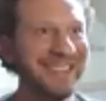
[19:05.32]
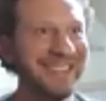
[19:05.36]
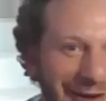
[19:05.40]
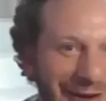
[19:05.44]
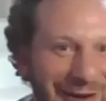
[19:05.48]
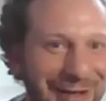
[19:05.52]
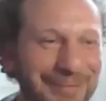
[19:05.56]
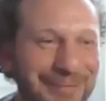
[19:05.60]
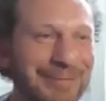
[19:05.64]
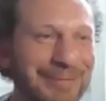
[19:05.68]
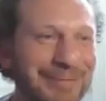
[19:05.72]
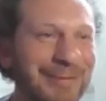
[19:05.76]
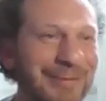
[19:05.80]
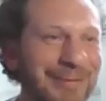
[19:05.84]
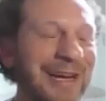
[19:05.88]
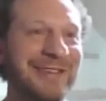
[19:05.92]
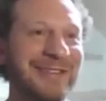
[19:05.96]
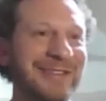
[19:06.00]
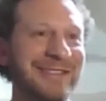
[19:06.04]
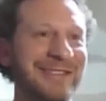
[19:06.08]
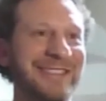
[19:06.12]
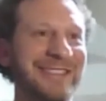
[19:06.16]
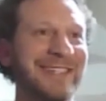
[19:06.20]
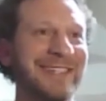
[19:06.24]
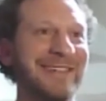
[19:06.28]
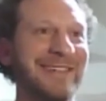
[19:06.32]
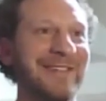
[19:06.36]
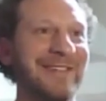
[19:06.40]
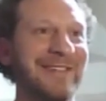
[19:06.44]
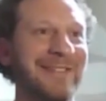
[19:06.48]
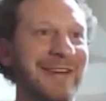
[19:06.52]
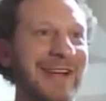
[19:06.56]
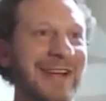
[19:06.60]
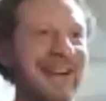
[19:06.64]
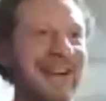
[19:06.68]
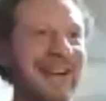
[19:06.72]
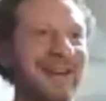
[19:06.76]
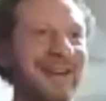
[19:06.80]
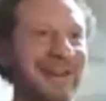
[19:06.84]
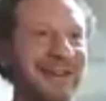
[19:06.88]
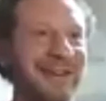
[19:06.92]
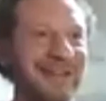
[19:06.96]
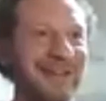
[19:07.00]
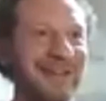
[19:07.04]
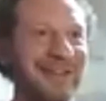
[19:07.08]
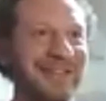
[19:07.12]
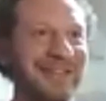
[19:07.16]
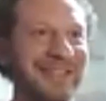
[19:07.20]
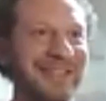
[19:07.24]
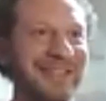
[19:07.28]
players are
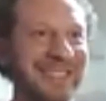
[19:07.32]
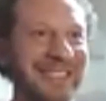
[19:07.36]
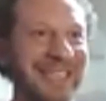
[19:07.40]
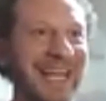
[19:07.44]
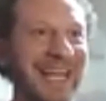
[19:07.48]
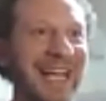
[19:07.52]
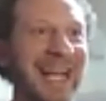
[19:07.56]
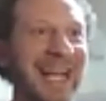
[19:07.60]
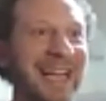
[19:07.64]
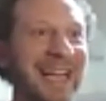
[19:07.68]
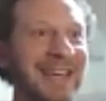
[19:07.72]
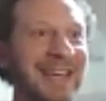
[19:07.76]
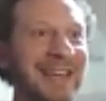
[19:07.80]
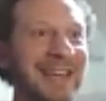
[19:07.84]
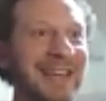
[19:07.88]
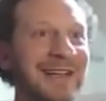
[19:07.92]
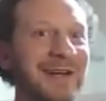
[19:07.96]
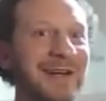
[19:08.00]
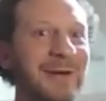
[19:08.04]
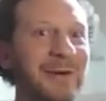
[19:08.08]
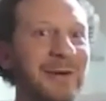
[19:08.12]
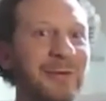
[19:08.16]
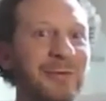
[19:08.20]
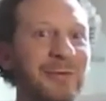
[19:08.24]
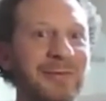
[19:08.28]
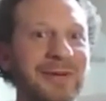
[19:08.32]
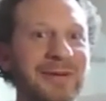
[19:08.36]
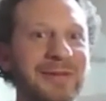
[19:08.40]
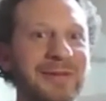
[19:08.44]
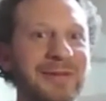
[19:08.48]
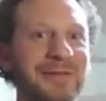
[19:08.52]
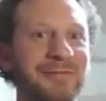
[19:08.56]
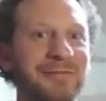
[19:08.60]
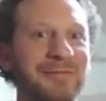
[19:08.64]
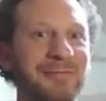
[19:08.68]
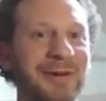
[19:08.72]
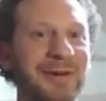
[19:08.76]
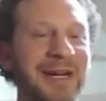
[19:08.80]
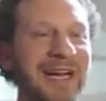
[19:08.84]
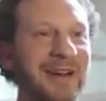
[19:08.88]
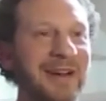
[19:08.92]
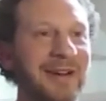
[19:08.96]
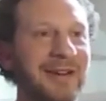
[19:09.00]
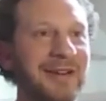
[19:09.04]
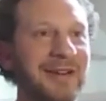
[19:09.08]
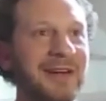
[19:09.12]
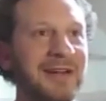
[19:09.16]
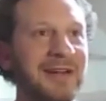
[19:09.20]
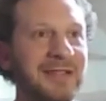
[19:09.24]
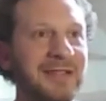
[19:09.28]
known to get,
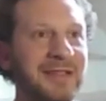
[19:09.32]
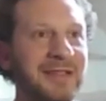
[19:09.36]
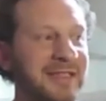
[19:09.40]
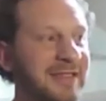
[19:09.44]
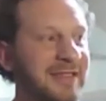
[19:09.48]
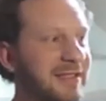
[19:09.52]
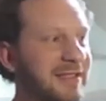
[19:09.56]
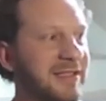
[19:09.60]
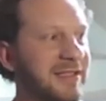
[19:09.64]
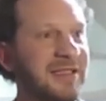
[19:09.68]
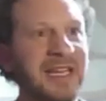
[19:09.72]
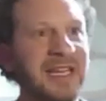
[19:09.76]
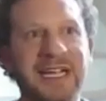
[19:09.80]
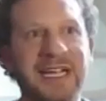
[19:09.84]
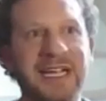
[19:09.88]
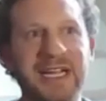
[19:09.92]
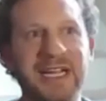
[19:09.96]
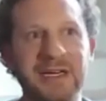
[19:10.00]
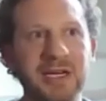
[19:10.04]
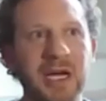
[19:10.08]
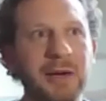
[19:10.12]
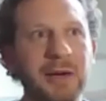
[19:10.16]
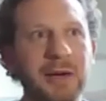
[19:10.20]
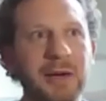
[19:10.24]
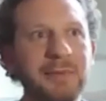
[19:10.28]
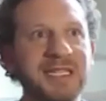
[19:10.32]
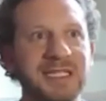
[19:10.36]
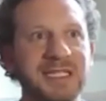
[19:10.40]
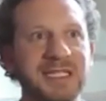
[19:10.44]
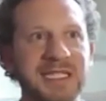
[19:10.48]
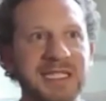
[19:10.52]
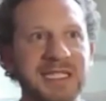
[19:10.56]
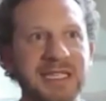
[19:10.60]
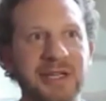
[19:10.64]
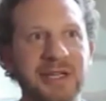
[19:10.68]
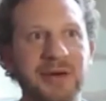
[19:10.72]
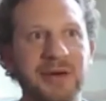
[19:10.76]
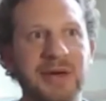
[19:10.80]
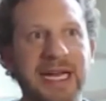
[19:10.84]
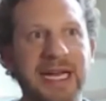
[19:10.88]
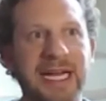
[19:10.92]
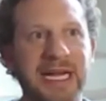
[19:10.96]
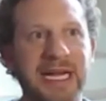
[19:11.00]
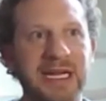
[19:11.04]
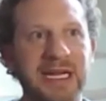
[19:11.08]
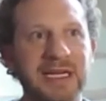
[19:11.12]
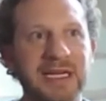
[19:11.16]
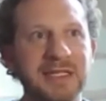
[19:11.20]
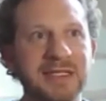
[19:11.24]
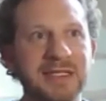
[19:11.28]
where they get numbness in their
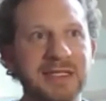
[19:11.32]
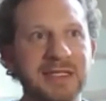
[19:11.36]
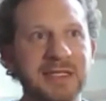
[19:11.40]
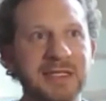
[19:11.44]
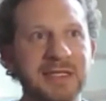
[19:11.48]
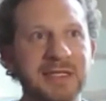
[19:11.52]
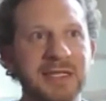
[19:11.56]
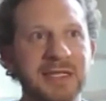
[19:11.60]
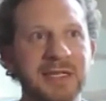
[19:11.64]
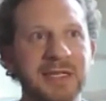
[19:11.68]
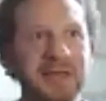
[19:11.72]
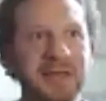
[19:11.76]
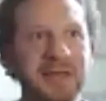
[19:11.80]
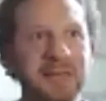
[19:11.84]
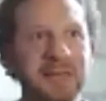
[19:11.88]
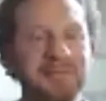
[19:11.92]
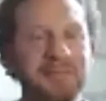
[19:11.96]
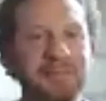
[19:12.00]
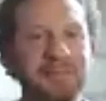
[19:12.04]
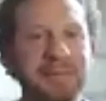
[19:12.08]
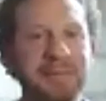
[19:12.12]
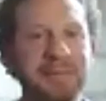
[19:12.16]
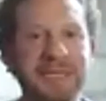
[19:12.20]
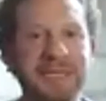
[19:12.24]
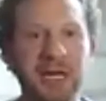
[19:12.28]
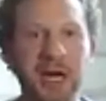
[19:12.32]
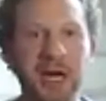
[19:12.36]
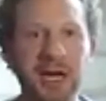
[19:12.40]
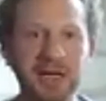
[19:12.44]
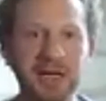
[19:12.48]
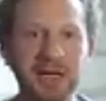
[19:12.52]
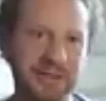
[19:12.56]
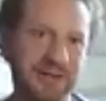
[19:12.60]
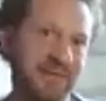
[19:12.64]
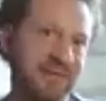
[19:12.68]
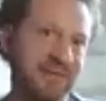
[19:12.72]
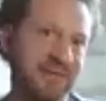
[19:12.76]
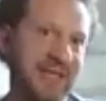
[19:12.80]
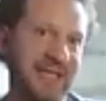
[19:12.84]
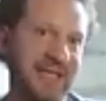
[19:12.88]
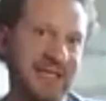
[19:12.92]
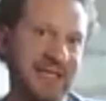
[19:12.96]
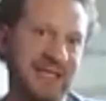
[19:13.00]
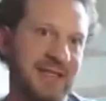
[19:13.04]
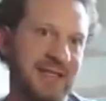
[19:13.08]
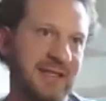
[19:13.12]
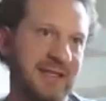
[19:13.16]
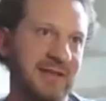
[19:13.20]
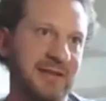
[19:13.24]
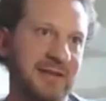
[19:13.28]
hands because of
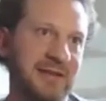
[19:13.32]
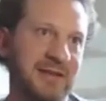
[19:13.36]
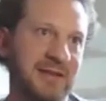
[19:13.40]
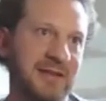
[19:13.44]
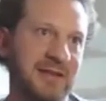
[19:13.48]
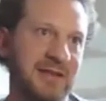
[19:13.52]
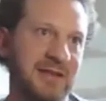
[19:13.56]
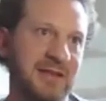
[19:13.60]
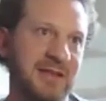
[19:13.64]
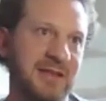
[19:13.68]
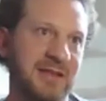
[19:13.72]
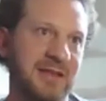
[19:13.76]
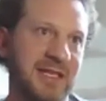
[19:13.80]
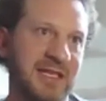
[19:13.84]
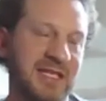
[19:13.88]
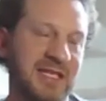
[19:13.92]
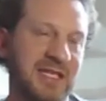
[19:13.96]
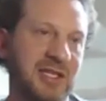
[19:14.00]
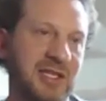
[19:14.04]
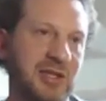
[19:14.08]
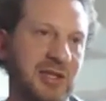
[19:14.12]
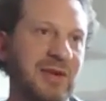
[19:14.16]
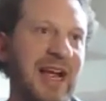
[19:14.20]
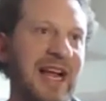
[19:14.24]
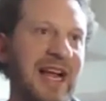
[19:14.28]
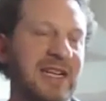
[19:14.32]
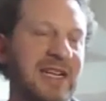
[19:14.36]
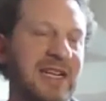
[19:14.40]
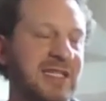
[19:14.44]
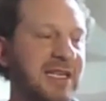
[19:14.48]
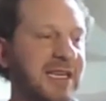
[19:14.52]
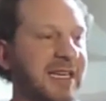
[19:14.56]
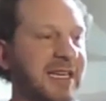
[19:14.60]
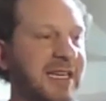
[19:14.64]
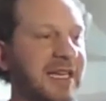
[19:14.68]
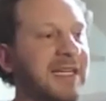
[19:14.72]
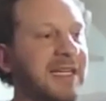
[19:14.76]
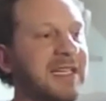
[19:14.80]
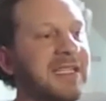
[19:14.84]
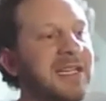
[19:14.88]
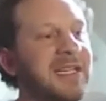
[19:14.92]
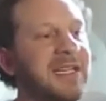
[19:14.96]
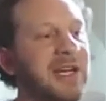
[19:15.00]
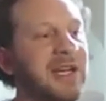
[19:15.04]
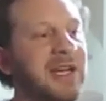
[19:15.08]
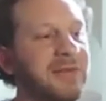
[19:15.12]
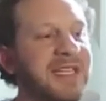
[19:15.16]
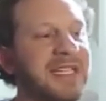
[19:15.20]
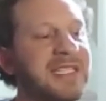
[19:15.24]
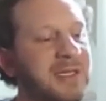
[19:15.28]
this stretch.
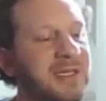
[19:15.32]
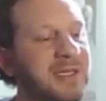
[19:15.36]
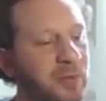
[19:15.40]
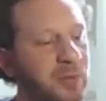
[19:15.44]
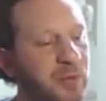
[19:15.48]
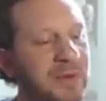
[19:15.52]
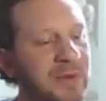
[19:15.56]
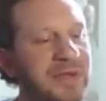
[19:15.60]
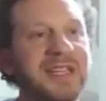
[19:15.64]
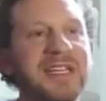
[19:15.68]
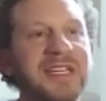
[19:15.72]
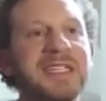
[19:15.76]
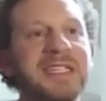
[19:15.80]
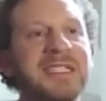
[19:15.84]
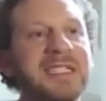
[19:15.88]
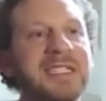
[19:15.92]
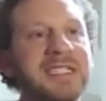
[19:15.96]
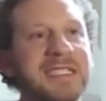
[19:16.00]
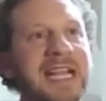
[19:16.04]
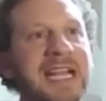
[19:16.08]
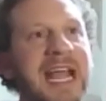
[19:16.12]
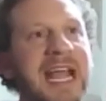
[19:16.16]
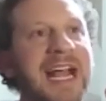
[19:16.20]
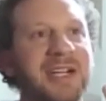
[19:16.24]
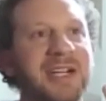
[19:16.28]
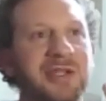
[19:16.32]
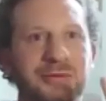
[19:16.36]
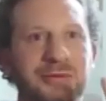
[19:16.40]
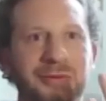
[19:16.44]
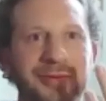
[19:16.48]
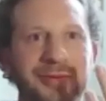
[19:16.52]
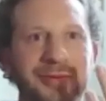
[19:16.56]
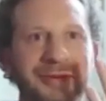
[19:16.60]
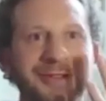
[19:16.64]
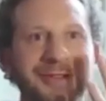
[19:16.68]
This is natural.